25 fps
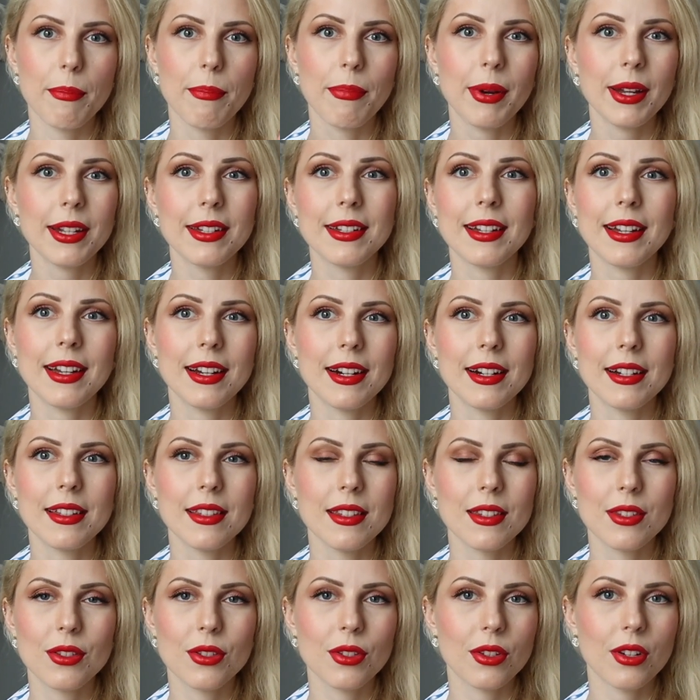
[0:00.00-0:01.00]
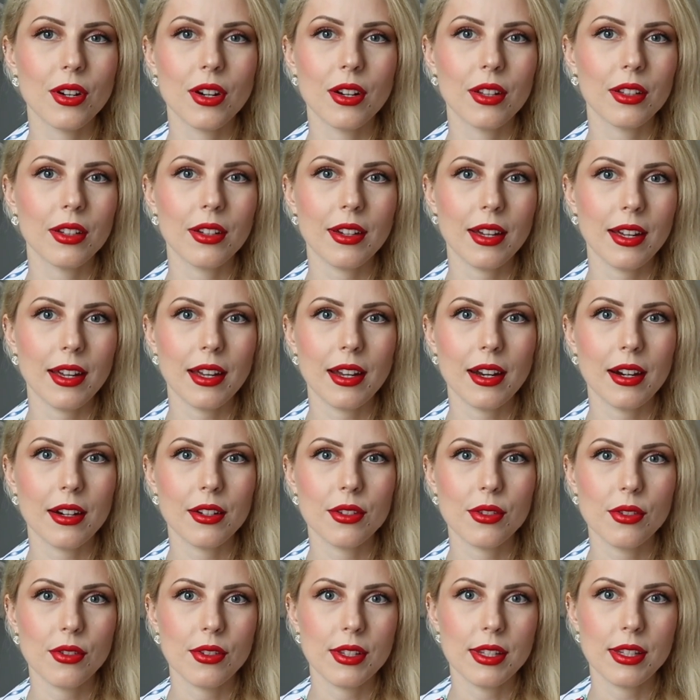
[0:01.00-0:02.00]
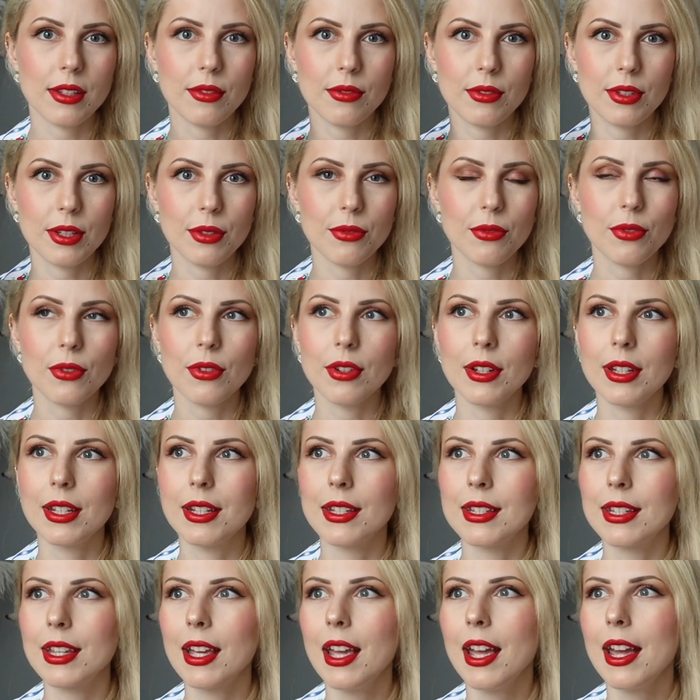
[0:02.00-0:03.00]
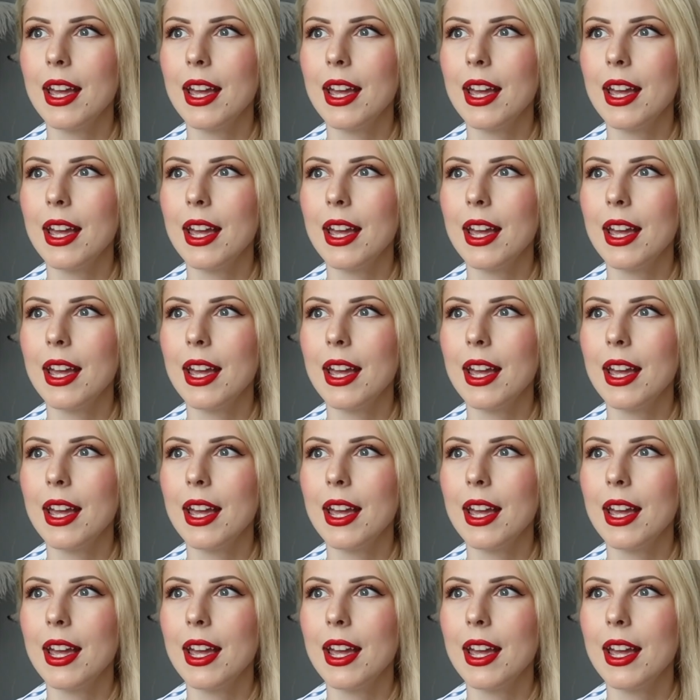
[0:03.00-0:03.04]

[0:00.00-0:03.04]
patterns to curl your hair, to receive different